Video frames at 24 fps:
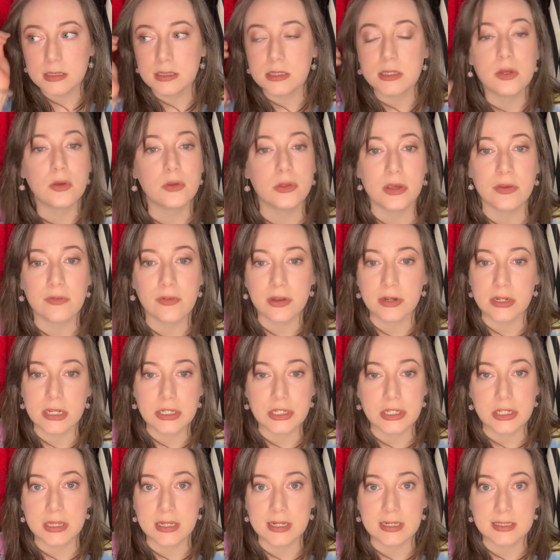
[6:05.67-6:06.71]
the only
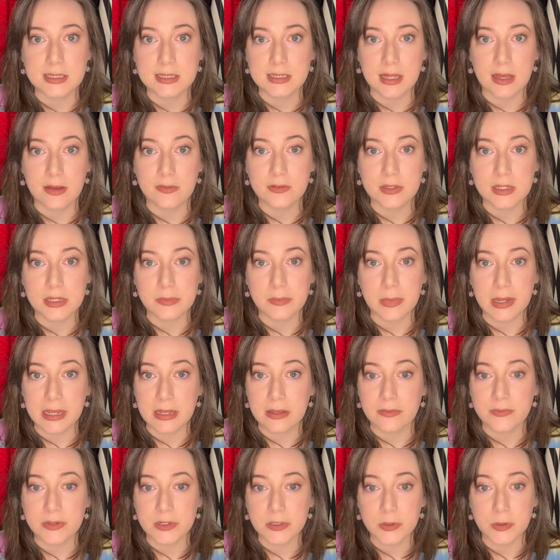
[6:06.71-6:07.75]
foundation that's left in my
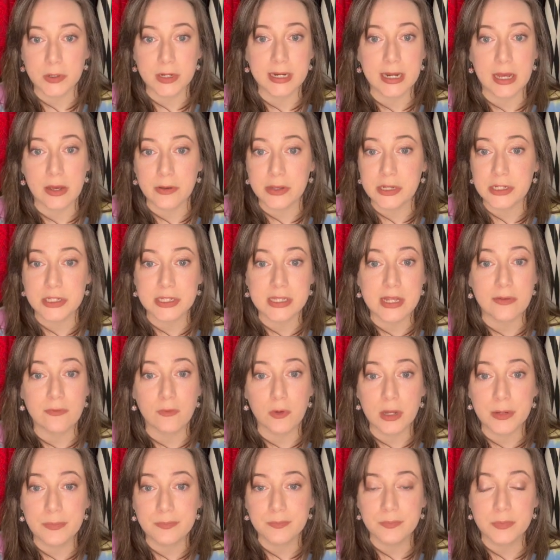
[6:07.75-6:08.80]
inventory now. I just have
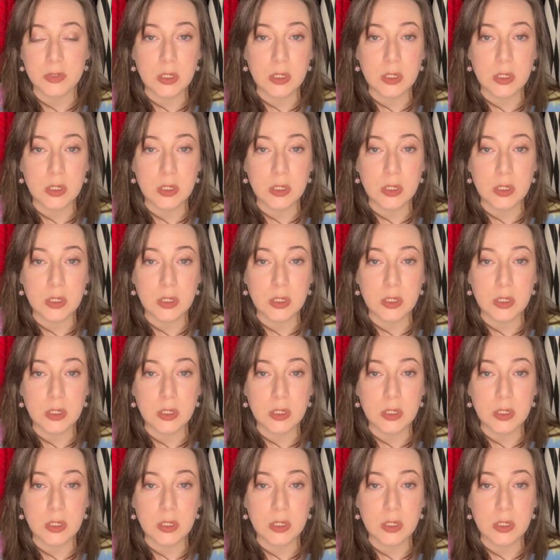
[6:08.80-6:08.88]
one.